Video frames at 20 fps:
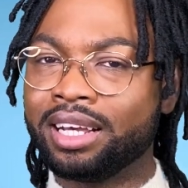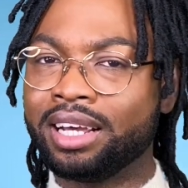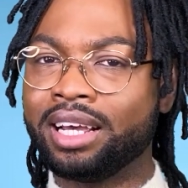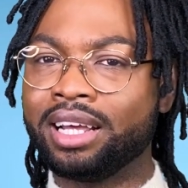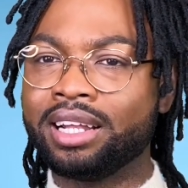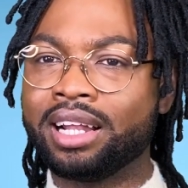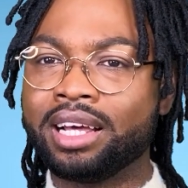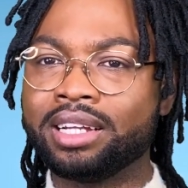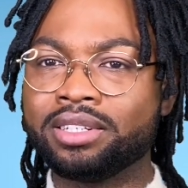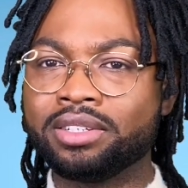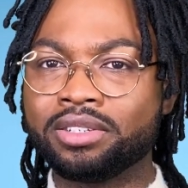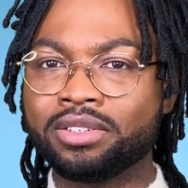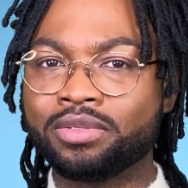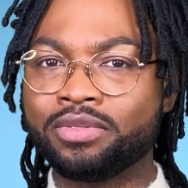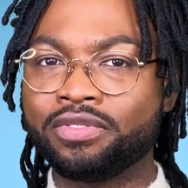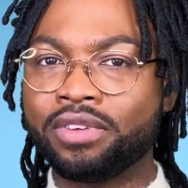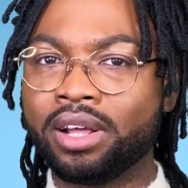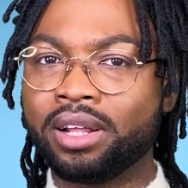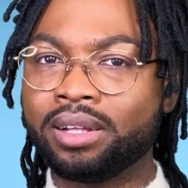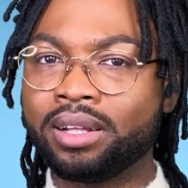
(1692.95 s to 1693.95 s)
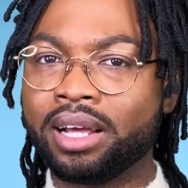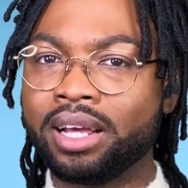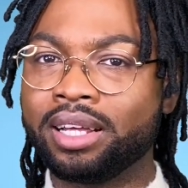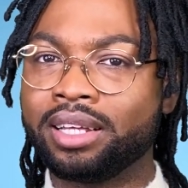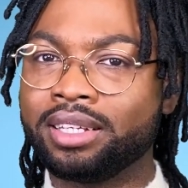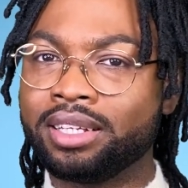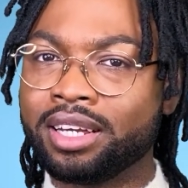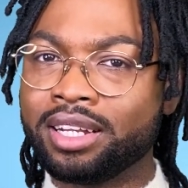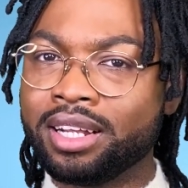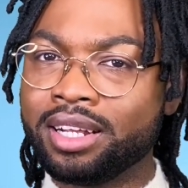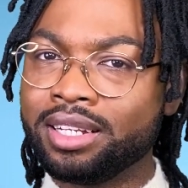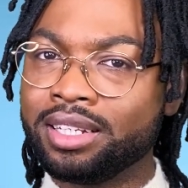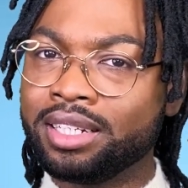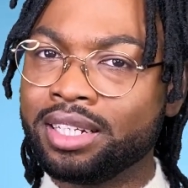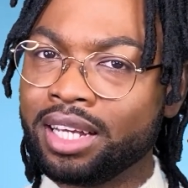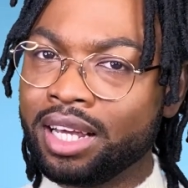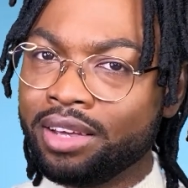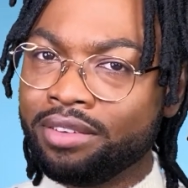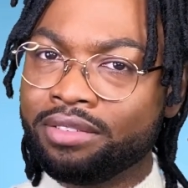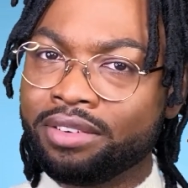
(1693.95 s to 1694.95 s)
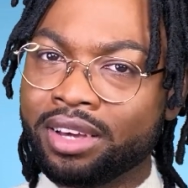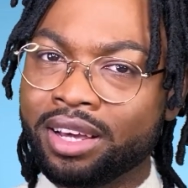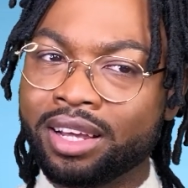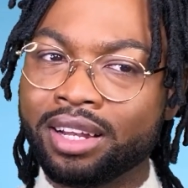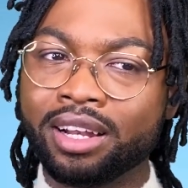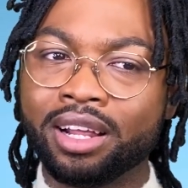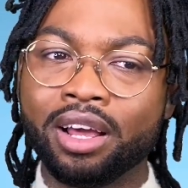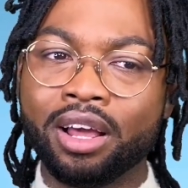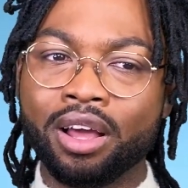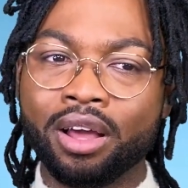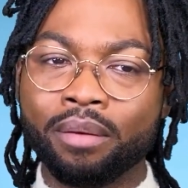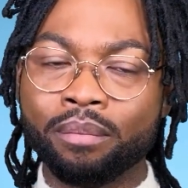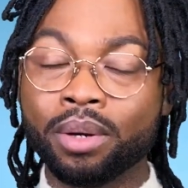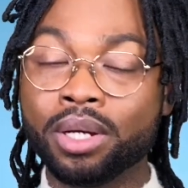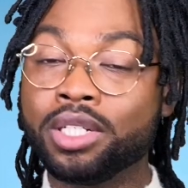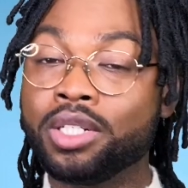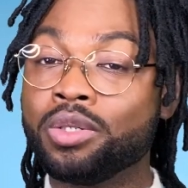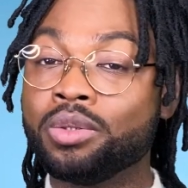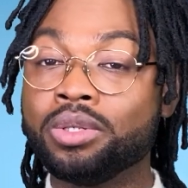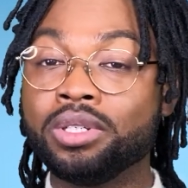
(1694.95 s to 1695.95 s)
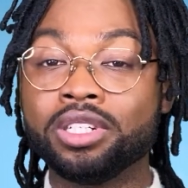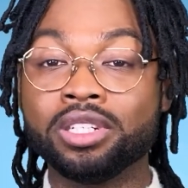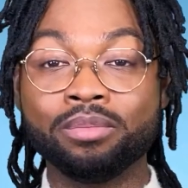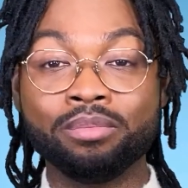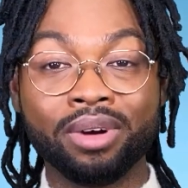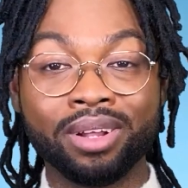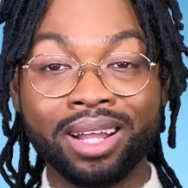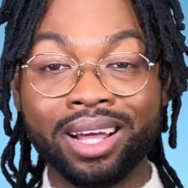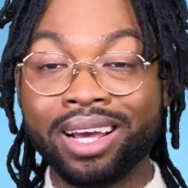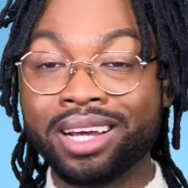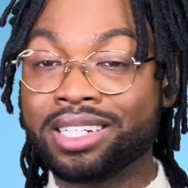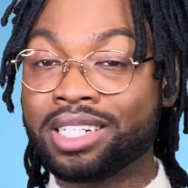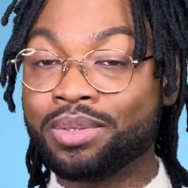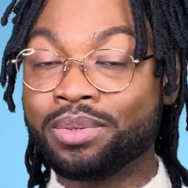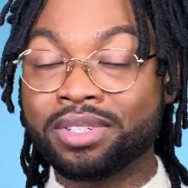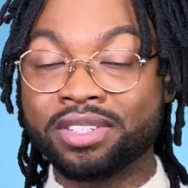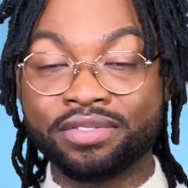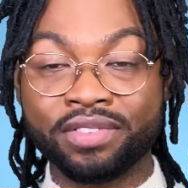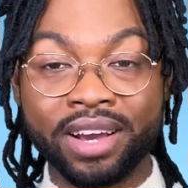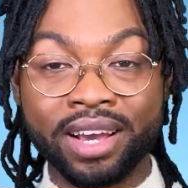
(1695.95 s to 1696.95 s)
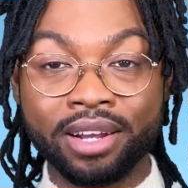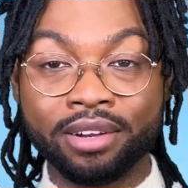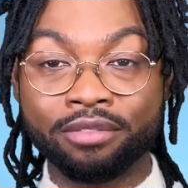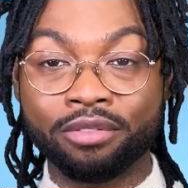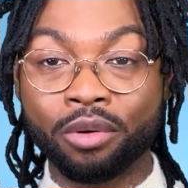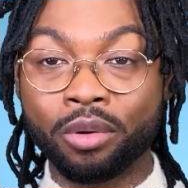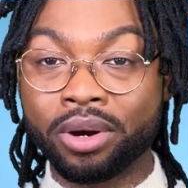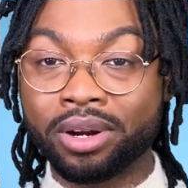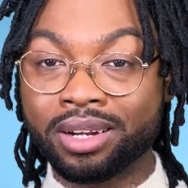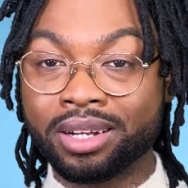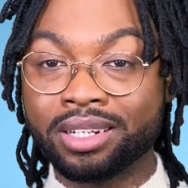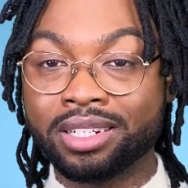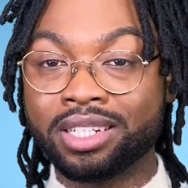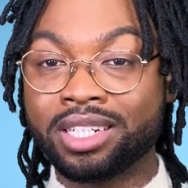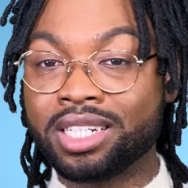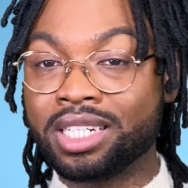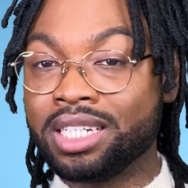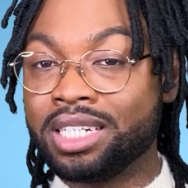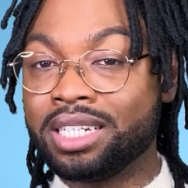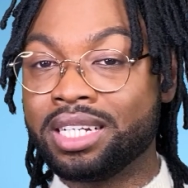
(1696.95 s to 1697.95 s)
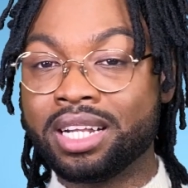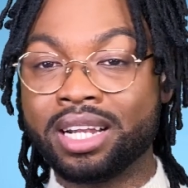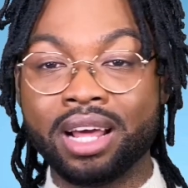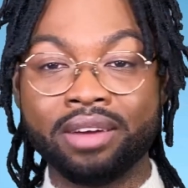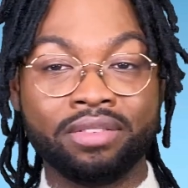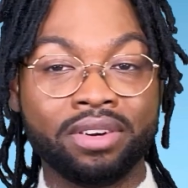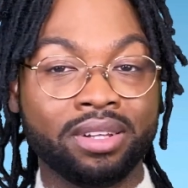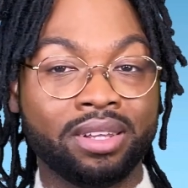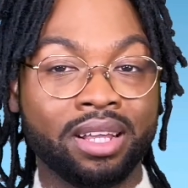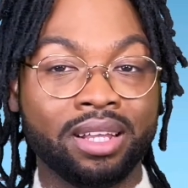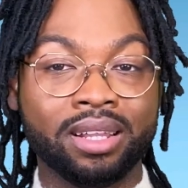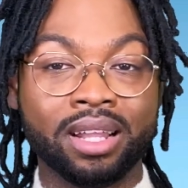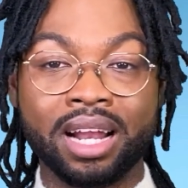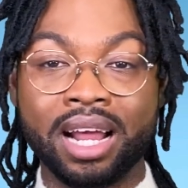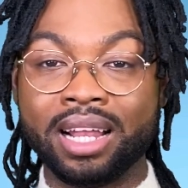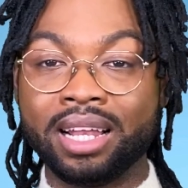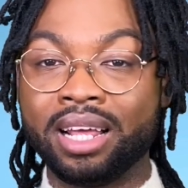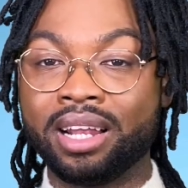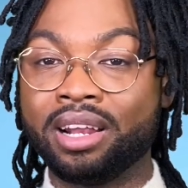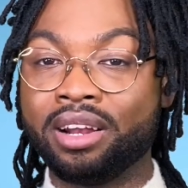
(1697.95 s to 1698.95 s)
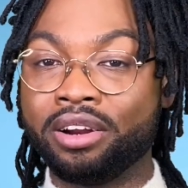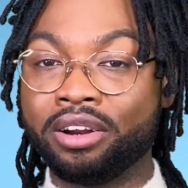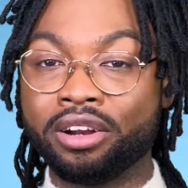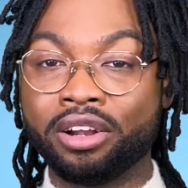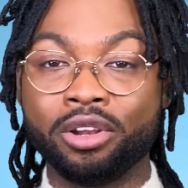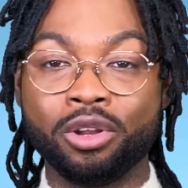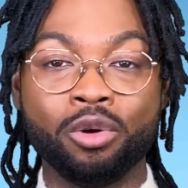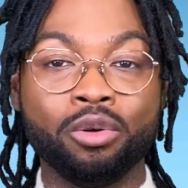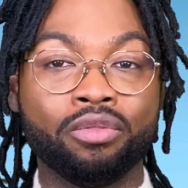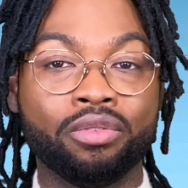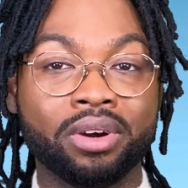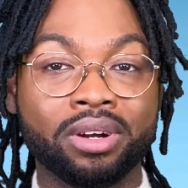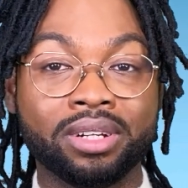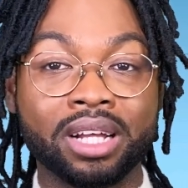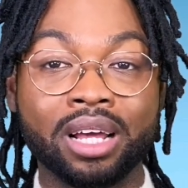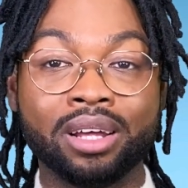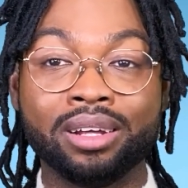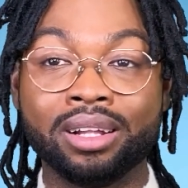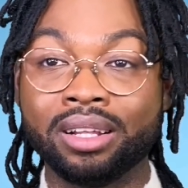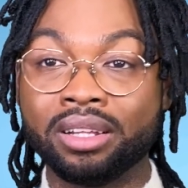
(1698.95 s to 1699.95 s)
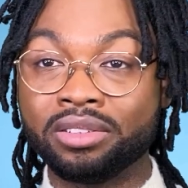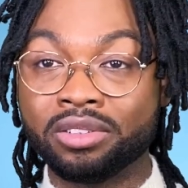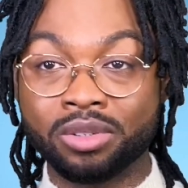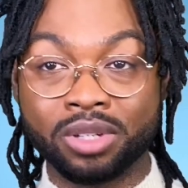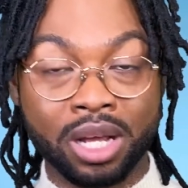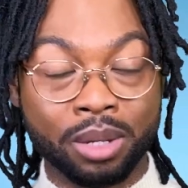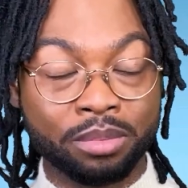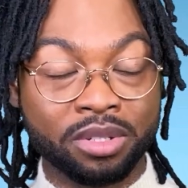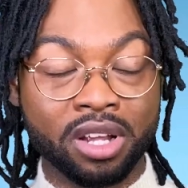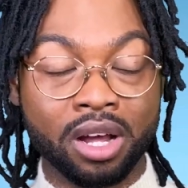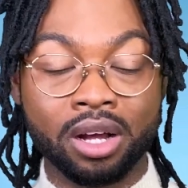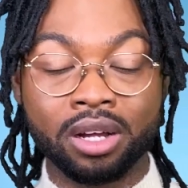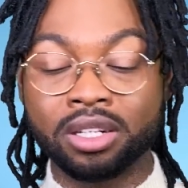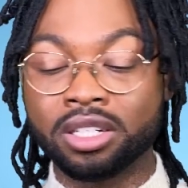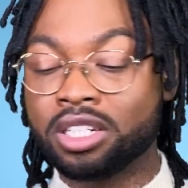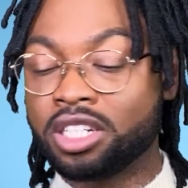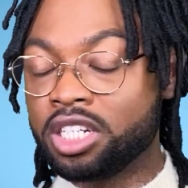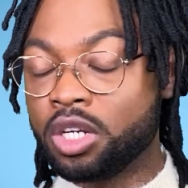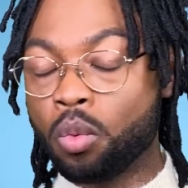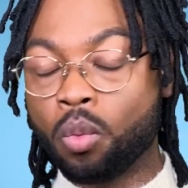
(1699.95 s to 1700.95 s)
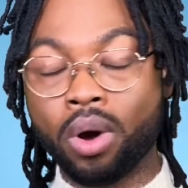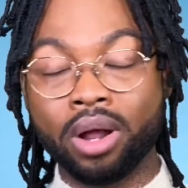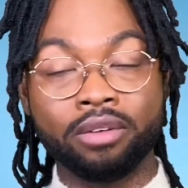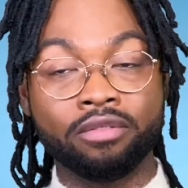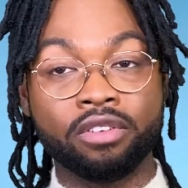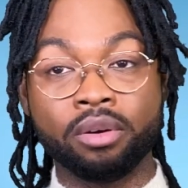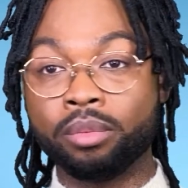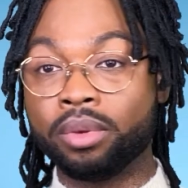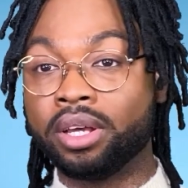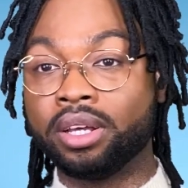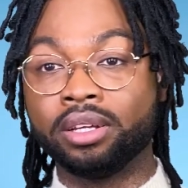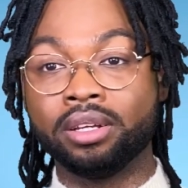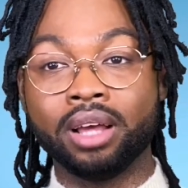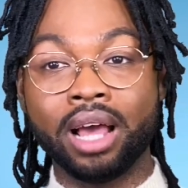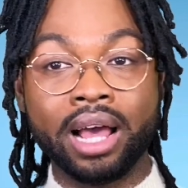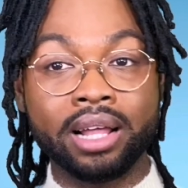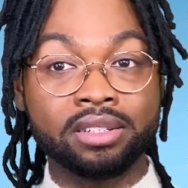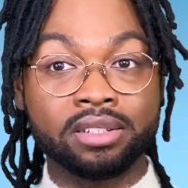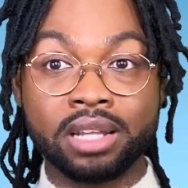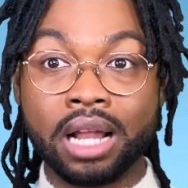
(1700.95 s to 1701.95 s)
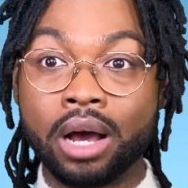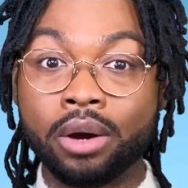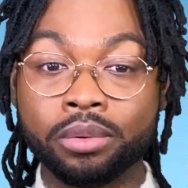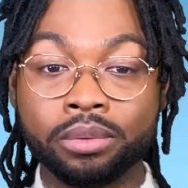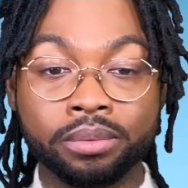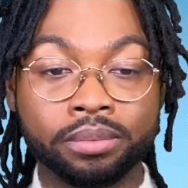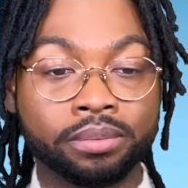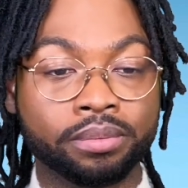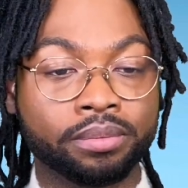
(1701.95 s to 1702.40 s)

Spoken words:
And I just felt like you didn't give it. But June Jambalaya, she was fighting for it. And she did everything that I needed her to do for a Lizzo type song. She won for me, hands down.